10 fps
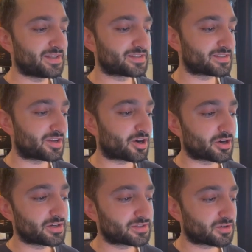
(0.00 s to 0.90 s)
This is an
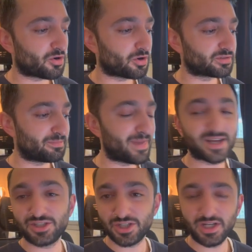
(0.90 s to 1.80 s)
artist called
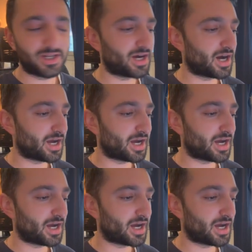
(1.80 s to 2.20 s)
Matchy.